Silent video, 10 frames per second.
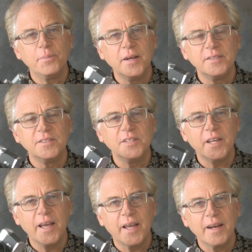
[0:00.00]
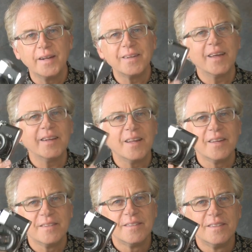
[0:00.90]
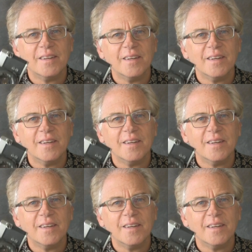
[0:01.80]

prices, you can't get in, get this.